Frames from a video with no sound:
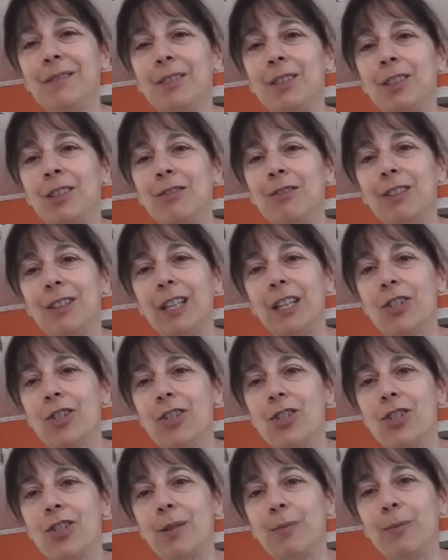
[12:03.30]
your
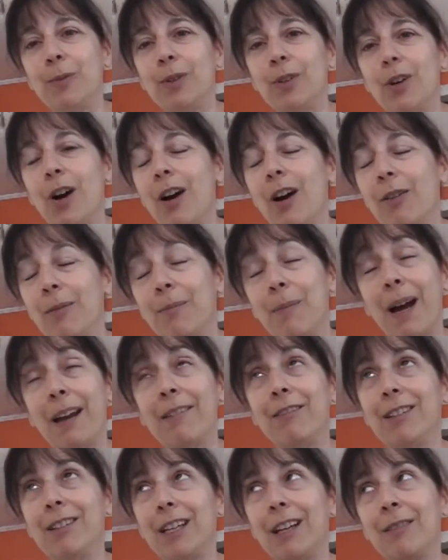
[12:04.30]
relationship with God, and I
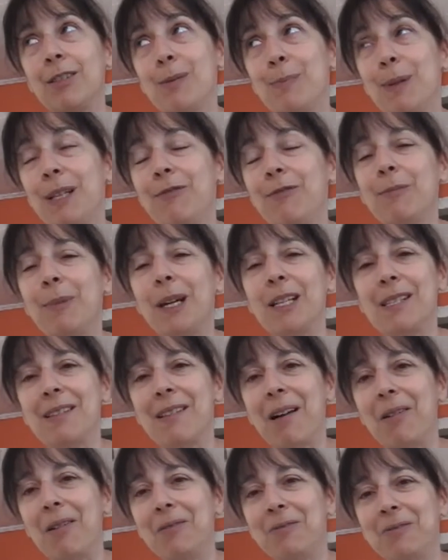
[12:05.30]
speak for
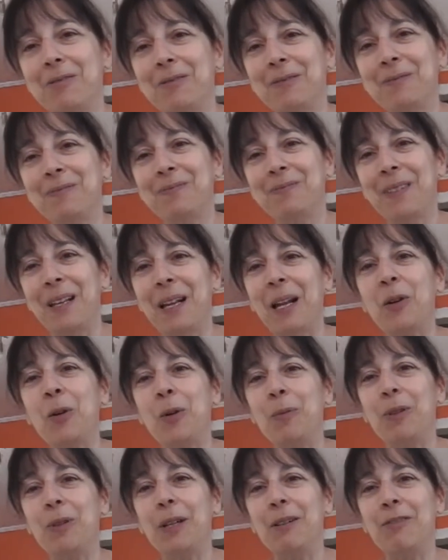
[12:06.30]
myself, and I
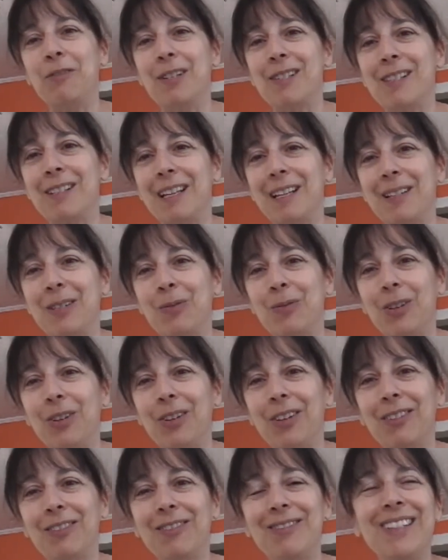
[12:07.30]
hope that it resonates with
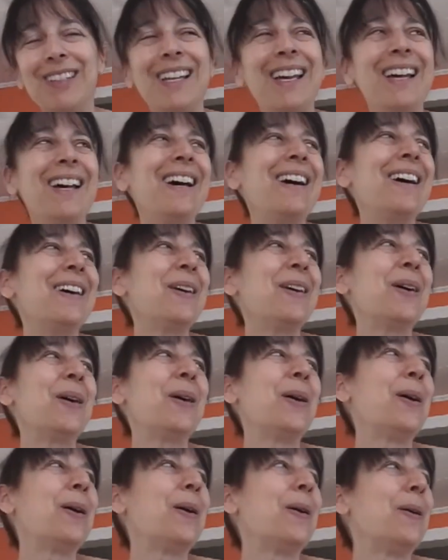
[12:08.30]
you.
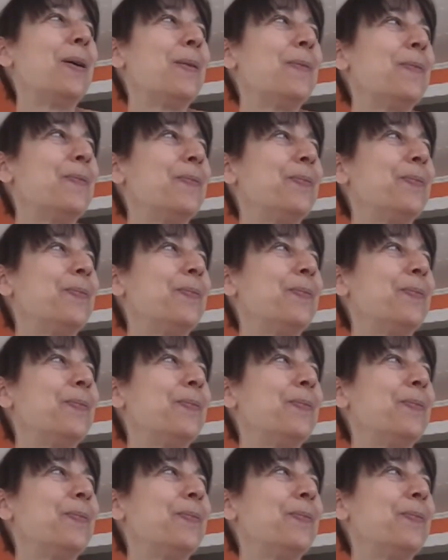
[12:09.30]
Um,